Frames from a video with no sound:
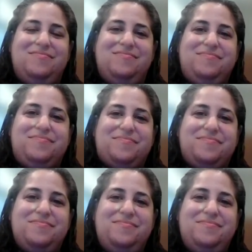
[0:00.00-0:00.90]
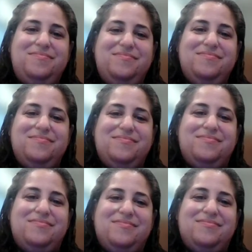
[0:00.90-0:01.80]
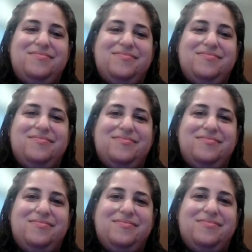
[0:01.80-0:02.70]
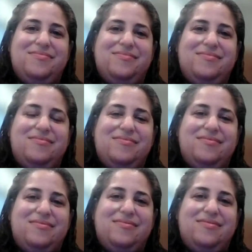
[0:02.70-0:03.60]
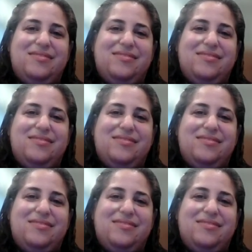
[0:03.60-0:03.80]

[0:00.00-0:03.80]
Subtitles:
[no speech]